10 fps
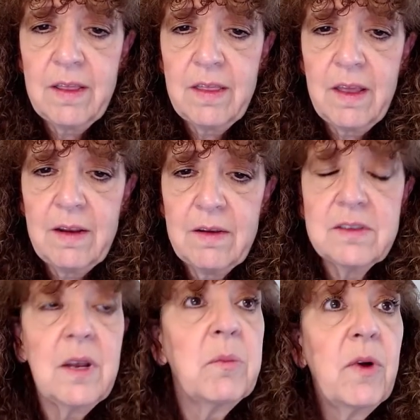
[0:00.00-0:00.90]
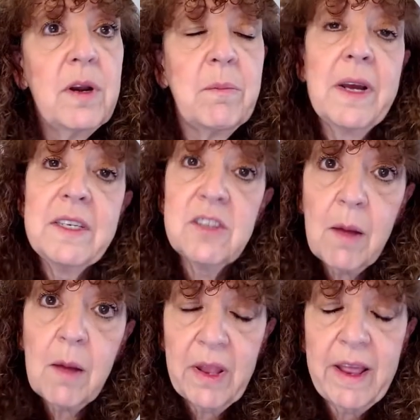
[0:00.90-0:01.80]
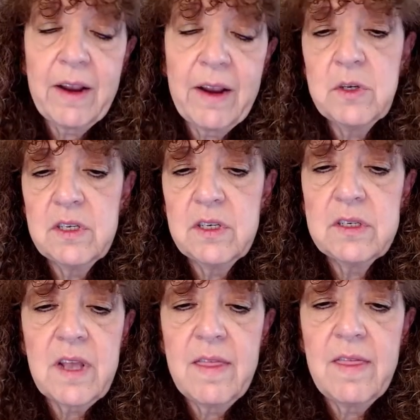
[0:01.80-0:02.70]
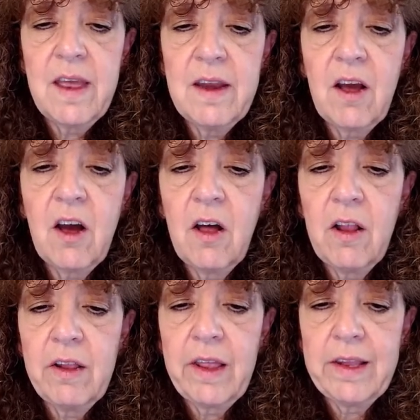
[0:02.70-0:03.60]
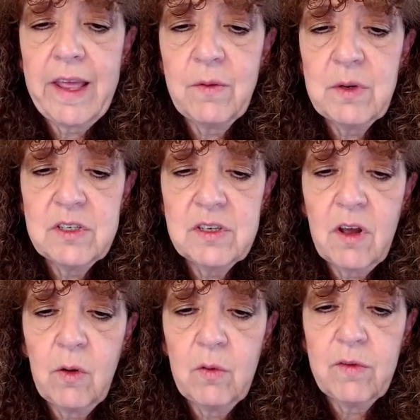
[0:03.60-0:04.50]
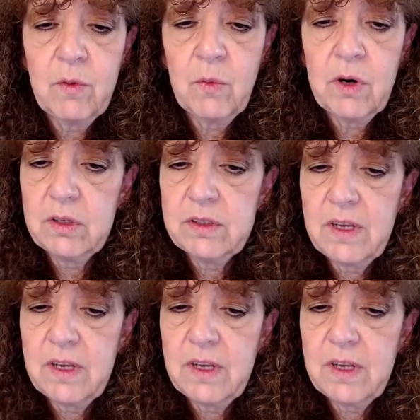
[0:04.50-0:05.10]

they separate it by top languages and then all languages all over the world.